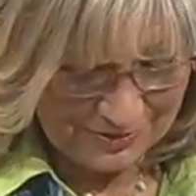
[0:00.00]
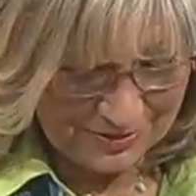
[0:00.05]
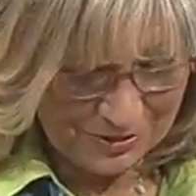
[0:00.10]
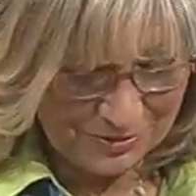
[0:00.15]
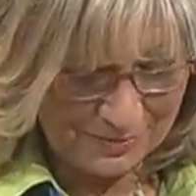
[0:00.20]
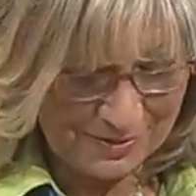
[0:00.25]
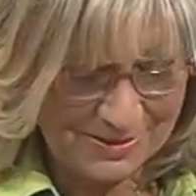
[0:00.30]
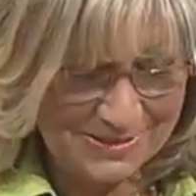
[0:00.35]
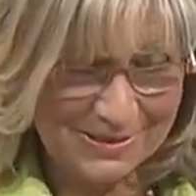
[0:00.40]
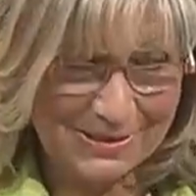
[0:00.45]

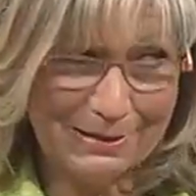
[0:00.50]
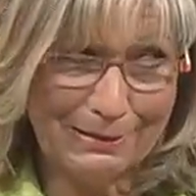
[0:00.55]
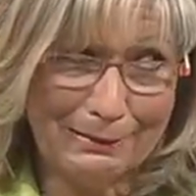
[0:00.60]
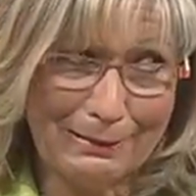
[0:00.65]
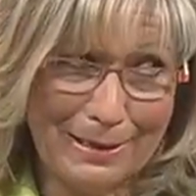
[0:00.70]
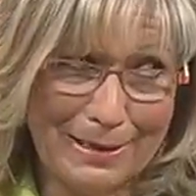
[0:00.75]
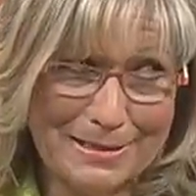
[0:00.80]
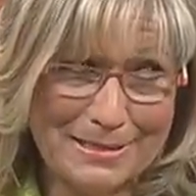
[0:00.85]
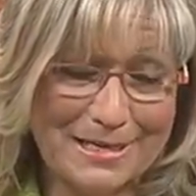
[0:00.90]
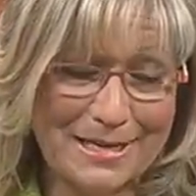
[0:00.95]
Teresa, and
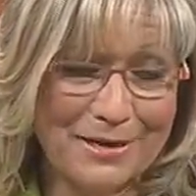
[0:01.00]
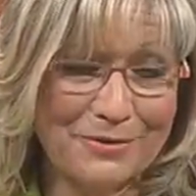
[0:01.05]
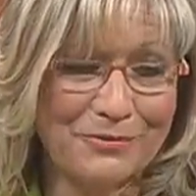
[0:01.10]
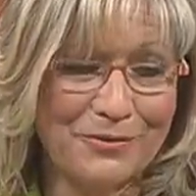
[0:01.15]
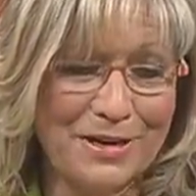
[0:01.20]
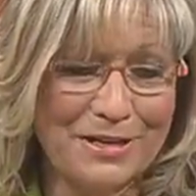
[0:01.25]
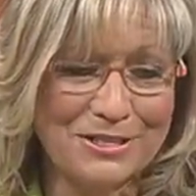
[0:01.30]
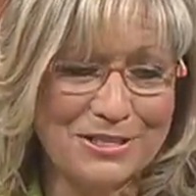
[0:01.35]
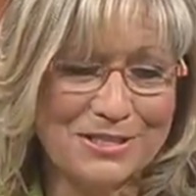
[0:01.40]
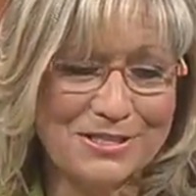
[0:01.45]
I
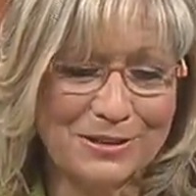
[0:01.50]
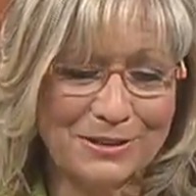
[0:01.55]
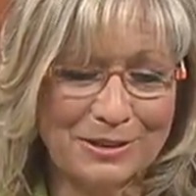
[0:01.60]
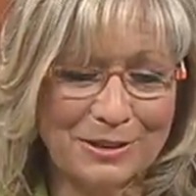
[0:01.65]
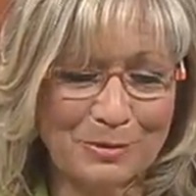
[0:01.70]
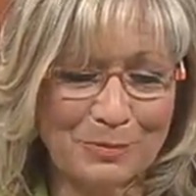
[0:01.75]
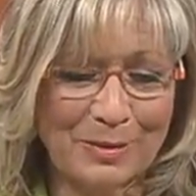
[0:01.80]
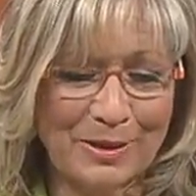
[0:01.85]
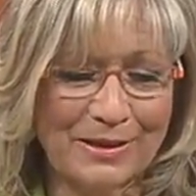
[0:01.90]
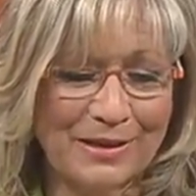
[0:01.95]
identify just a
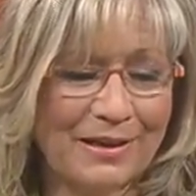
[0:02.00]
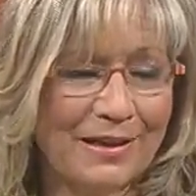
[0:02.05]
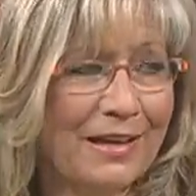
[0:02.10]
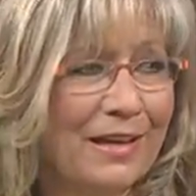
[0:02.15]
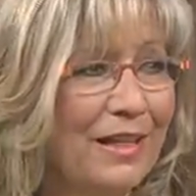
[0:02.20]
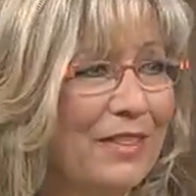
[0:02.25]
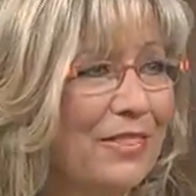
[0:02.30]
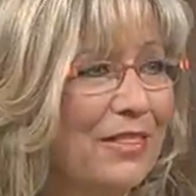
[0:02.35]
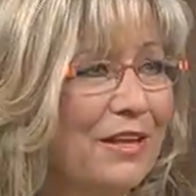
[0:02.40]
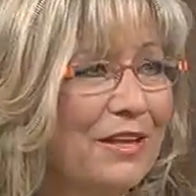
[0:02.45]
little bit
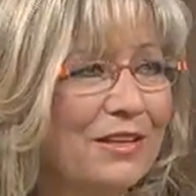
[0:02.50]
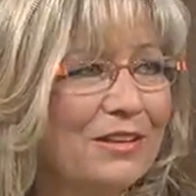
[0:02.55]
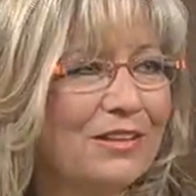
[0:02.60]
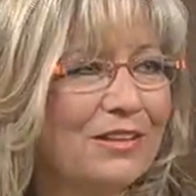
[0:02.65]
that